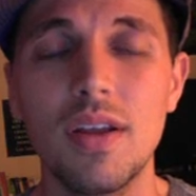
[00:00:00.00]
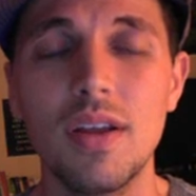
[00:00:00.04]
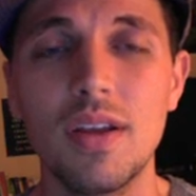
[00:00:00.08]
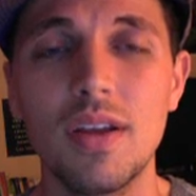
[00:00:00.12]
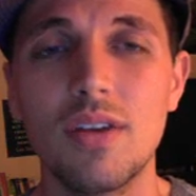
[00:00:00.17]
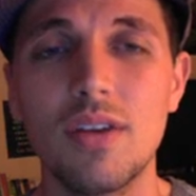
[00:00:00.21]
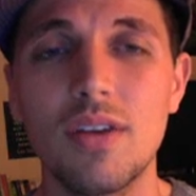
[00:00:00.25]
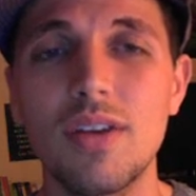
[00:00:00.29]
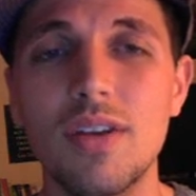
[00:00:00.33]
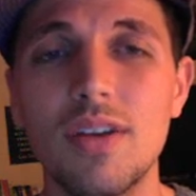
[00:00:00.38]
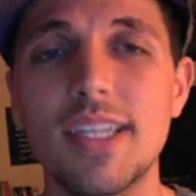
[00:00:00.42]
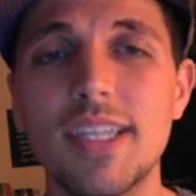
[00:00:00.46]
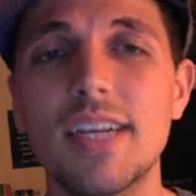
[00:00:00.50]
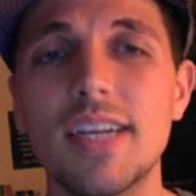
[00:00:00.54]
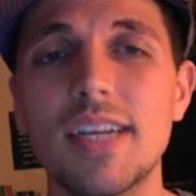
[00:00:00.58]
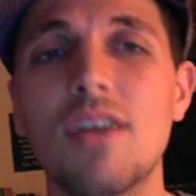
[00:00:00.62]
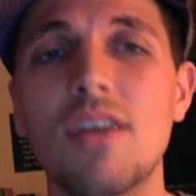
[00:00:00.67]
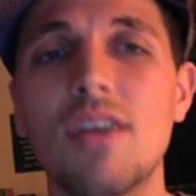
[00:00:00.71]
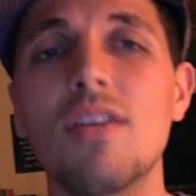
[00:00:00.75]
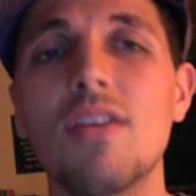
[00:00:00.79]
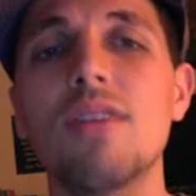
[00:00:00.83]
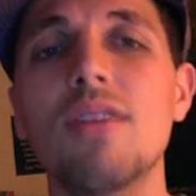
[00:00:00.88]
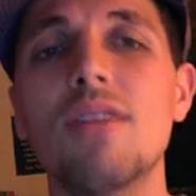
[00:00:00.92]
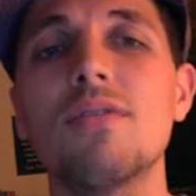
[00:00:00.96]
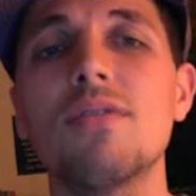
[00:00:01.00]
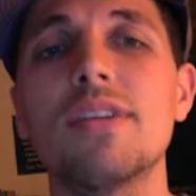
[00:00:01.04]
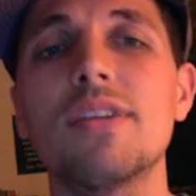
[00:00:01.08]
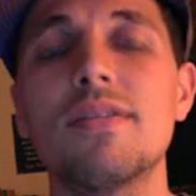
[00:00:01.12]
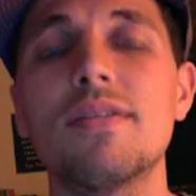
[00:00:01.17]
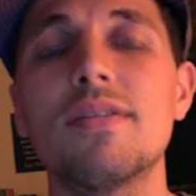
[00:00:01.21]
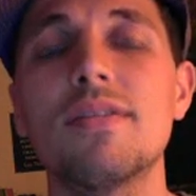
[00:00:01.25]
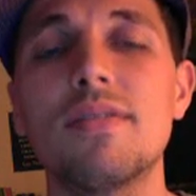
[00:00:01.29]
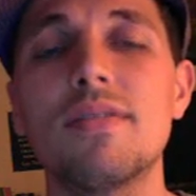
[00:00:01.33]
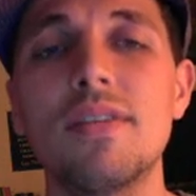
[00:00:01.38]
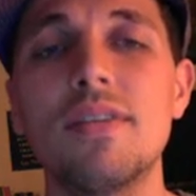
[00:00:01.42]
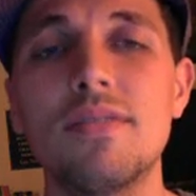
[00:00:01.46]
increasing our levels
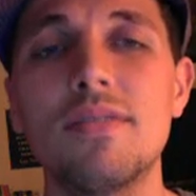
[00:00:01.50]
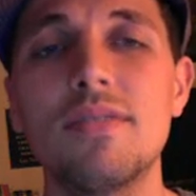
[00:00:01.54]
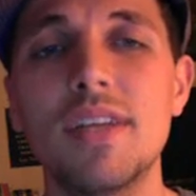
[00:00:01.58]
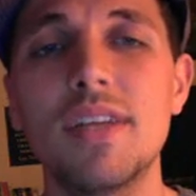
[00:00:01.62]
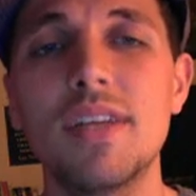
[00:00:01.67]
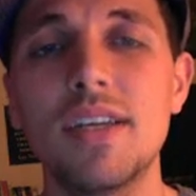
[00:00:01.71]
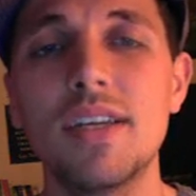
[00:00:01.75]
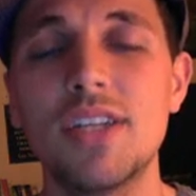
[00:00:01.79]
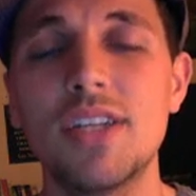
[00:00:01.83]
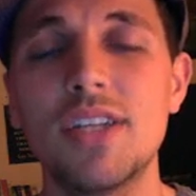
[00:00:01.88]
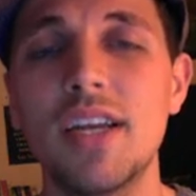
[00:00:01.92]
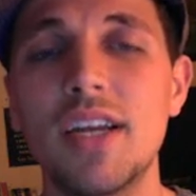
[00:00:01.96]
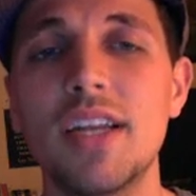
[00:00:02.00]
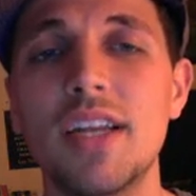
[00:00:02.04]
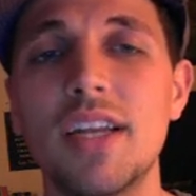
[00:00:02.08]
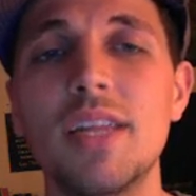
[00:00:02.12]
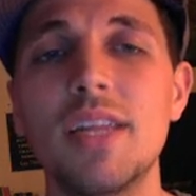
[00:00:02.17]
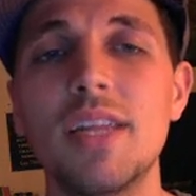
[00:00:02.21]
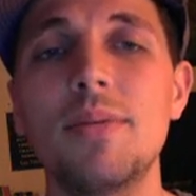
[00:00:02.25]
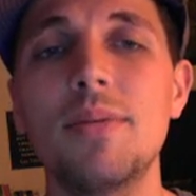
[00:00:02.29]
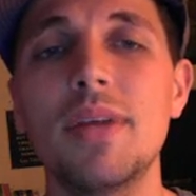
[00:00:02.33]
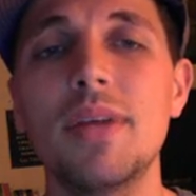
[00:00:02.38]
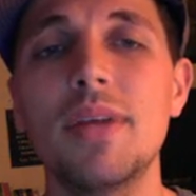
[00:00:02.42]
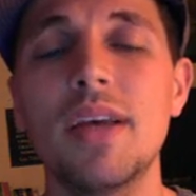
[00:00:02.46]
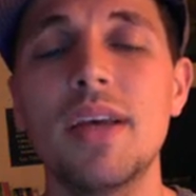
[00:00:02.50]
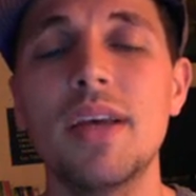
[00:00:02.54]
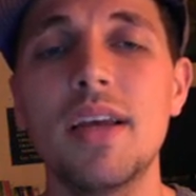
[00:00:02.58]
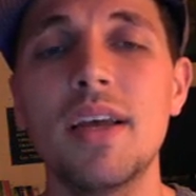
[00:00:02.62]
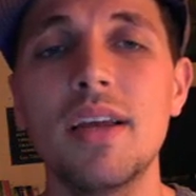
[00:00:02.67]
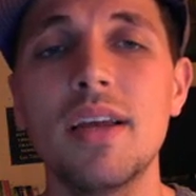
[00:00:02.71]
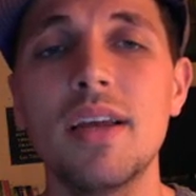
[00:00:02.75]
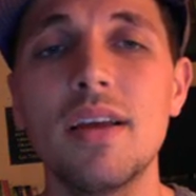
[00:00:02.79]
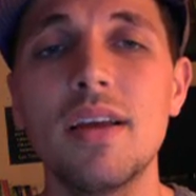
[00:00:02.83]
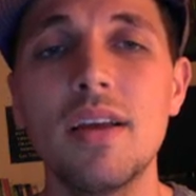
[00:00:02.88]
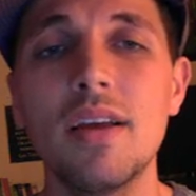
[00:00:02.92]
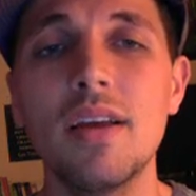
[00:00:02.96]
of DHA and
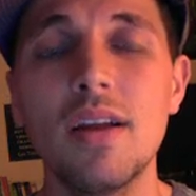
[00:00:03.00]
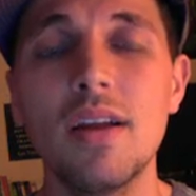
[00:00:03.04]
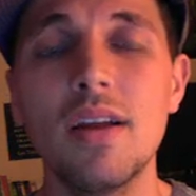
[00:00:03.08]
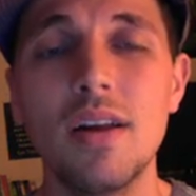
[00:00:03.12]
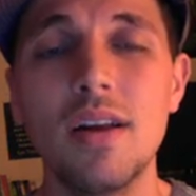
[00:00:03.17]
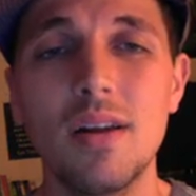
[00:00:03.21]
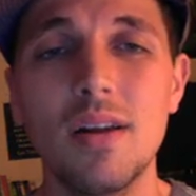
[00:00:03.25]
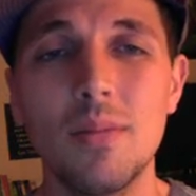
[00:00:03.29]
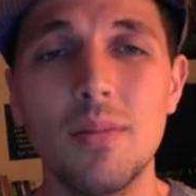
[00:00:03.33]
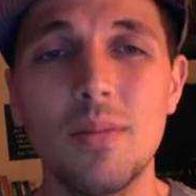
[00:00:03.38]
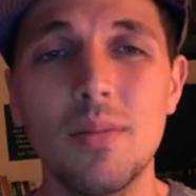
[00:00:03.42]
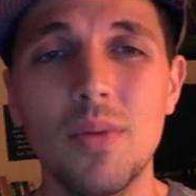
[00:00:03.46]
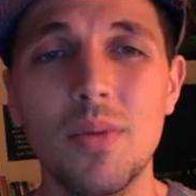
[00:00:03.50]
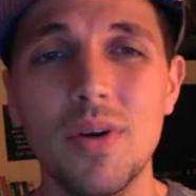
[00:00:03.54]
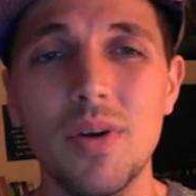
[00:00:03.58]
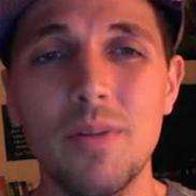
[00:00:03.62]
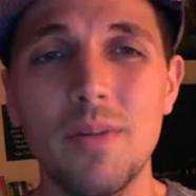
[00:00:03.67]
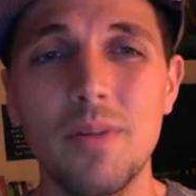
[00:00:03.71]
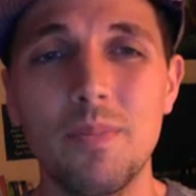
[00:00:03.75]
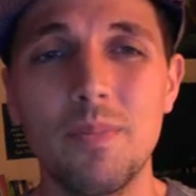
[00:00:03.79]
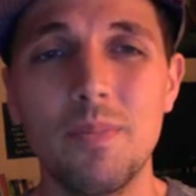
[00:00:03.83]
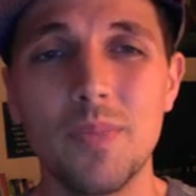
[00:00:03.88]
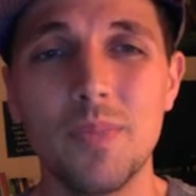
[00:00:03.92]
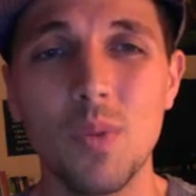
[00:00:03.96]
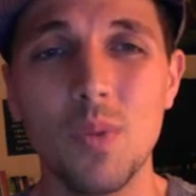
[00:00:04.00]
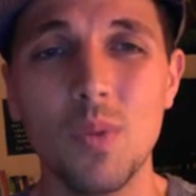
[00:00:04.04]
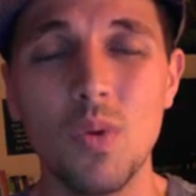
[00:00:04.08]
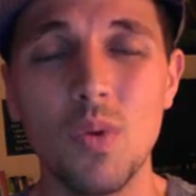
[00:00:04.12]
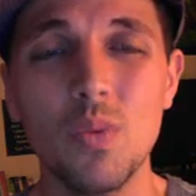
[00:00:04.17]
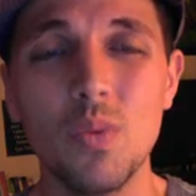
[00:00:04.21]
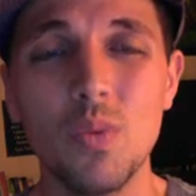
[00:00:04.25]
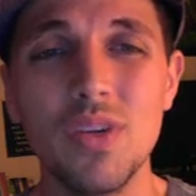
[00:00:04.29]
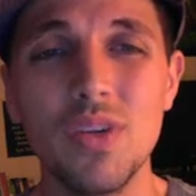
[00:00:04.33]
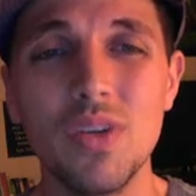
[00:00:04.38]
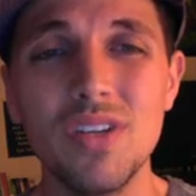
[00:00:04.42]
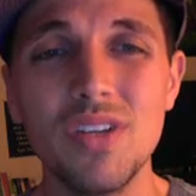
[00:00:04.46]
EPA. But
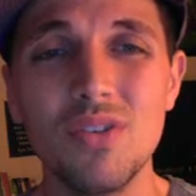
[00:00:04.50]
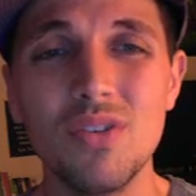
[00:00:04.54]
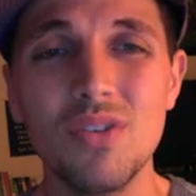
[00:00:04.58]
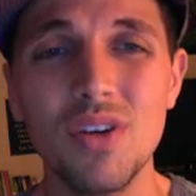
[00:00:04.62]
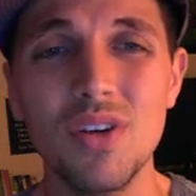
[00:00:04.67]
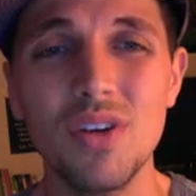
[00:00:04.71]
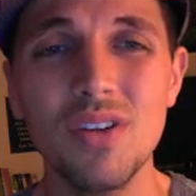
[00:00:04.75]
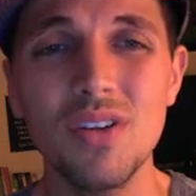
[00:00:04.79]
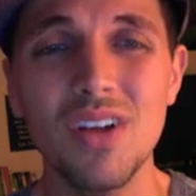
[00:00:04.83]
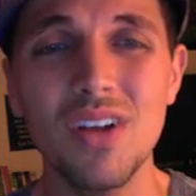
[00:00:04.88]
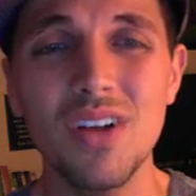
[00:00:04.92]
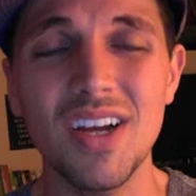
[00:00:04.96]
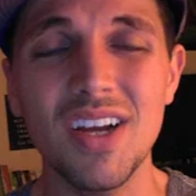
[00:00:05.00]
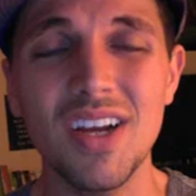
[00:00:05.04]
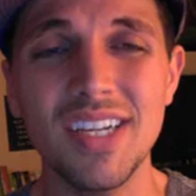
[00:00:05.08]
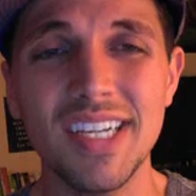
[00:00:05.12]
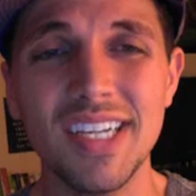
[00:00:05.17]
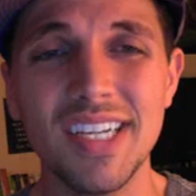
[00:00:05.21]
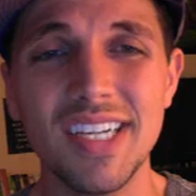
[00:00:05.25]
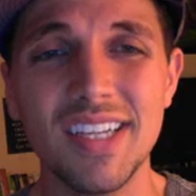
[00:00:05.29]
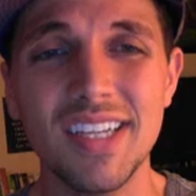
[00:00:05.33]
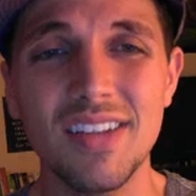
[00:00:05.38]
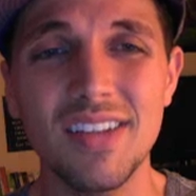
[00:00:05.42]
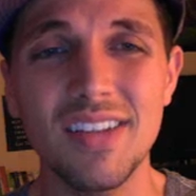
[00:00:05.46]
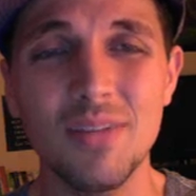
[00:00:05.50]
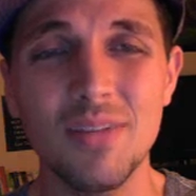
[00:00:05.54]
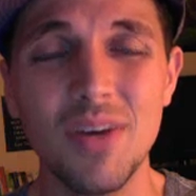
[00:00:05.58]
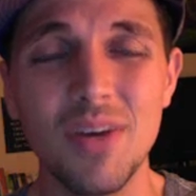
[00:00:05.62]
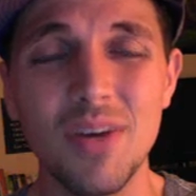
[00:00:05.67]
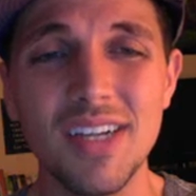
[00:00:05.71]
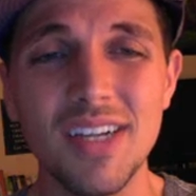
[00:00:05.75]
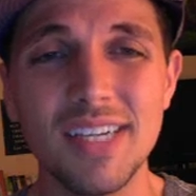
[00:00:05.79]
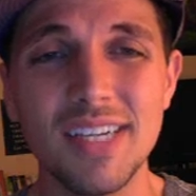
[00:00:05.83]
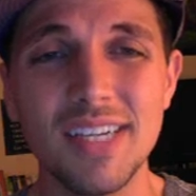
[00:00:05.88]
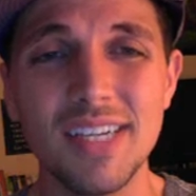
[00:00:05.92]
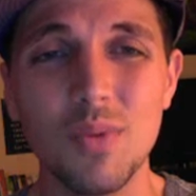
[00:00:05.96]
what we need to realize is that the
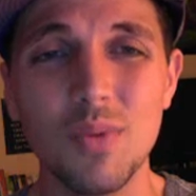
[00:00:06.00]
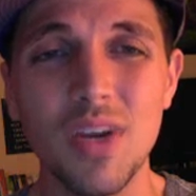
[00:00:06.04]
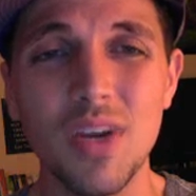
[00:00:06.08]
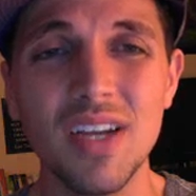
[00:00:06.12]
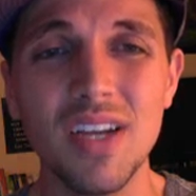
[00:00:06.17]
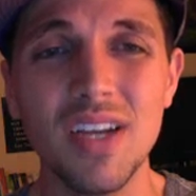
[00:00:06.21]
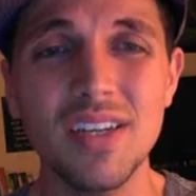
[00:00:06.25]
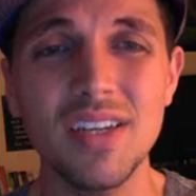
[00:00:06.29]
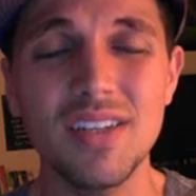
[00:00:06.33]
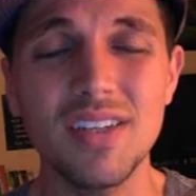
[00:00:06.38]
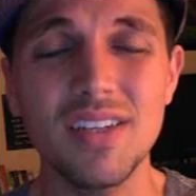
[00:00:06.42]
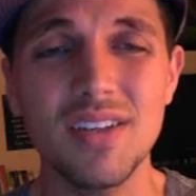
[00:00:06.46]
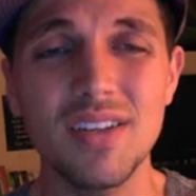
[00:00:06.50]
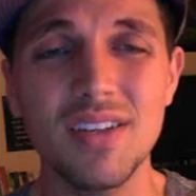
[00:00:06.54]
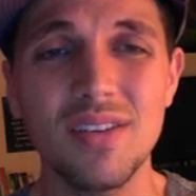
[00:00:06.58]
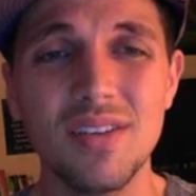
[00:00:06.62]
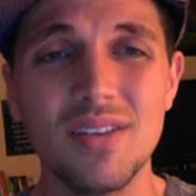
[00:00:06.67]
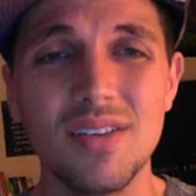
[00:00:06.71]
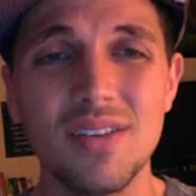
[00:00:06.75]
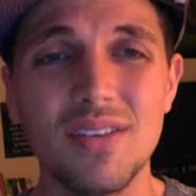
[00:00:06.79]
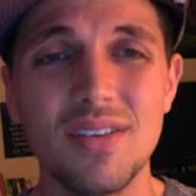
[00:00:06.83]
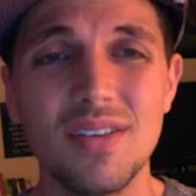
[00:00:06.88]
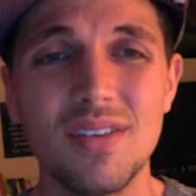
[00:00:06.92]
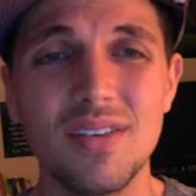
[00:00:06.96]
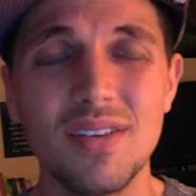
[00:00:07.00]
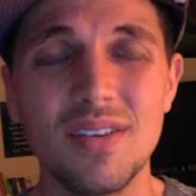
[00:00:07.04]
best way to